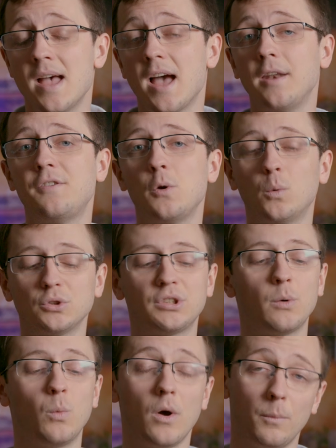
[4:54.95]
And if you want
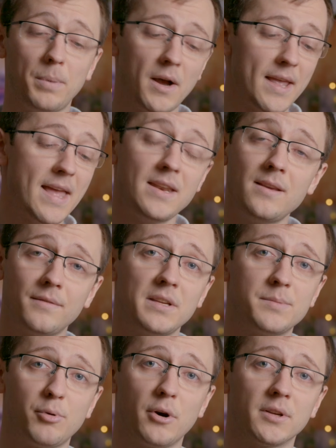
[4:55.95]
to buy any of
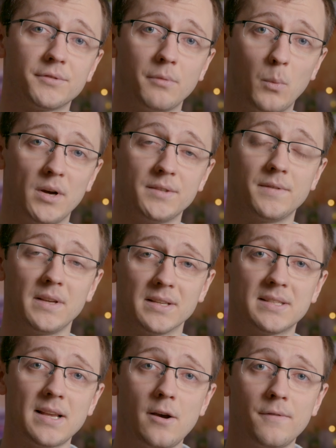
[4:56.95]
these products from Wyze for
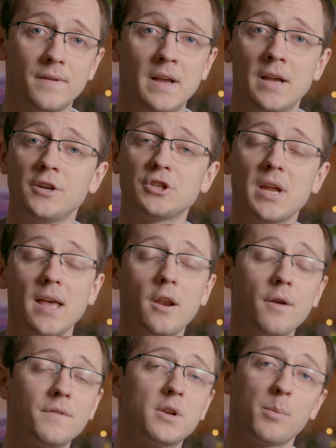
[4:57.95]
yourself, just
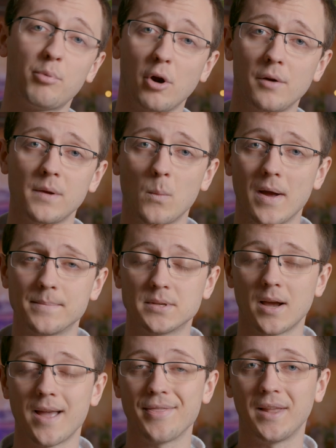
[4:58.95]
head over to the ProAV
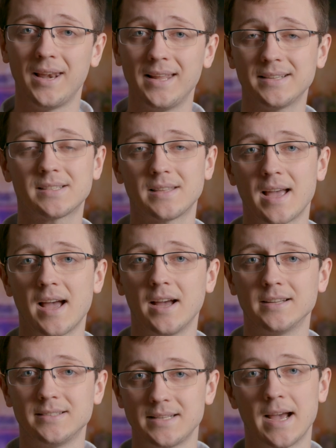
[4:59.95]
website and the links to that
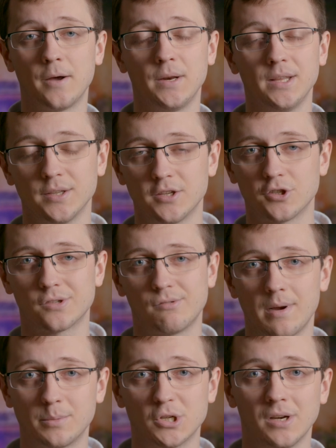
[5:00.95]
are down the
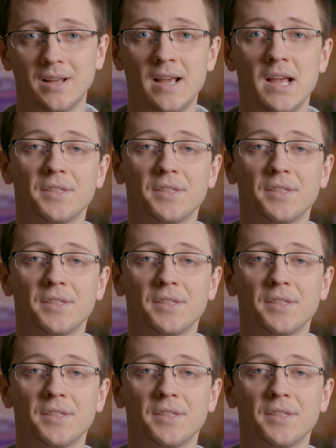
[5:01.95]
description.